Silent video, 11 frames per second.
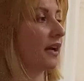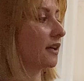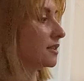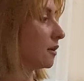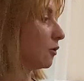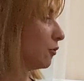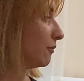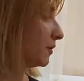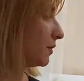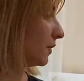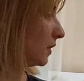Exhale
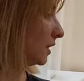over to the